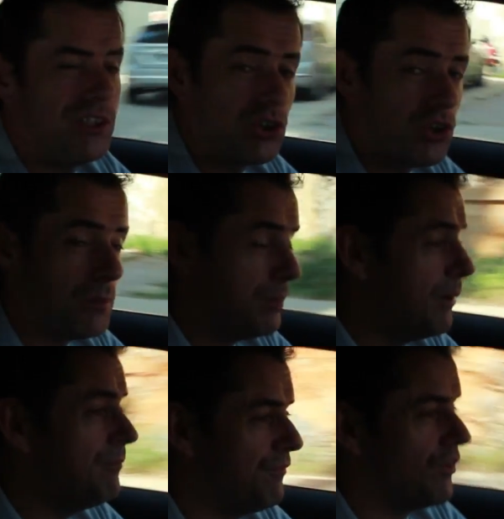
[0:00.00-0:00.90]
you're going to
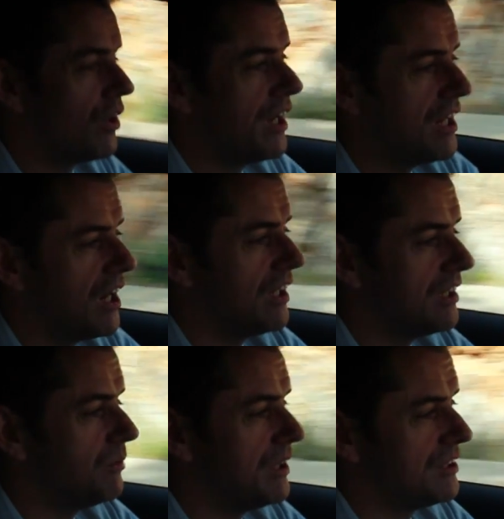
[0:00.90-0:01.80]
plump for in
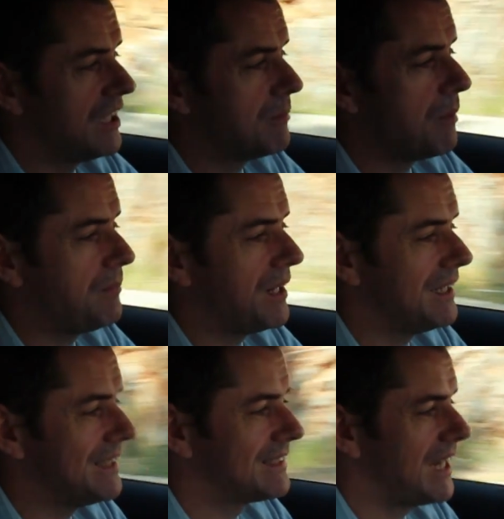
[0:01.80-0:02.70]
Ireland when you're thinking about
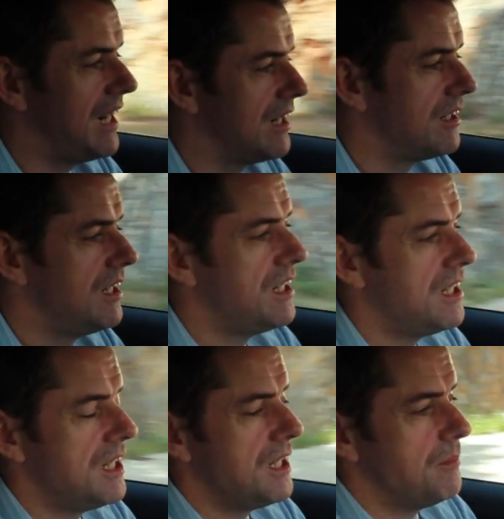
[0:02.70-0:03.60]
buying this car,
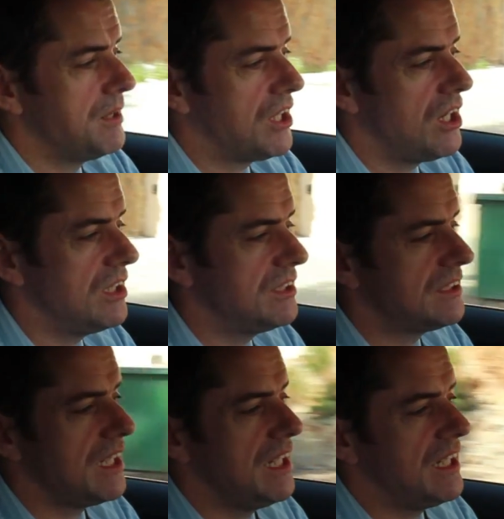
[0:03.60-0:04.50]

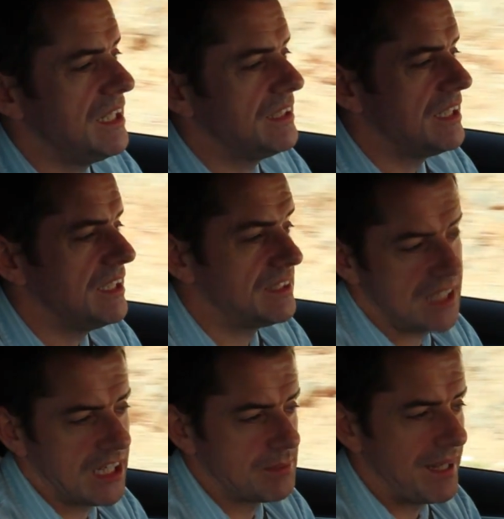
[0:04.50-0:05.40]
because it is in
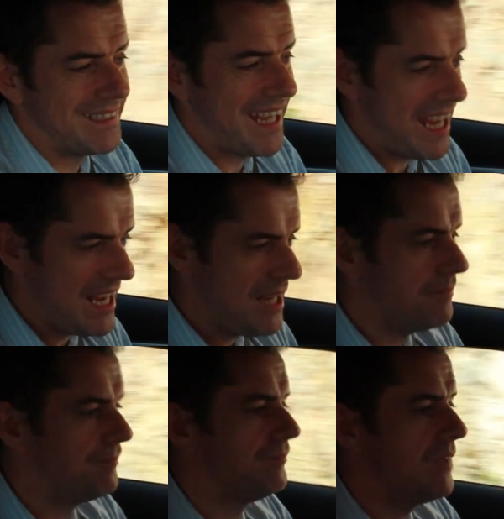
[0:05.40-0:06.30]
tax band A.
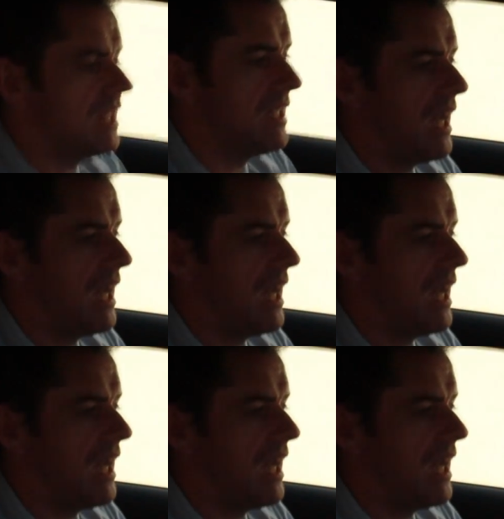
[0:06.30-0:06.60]
It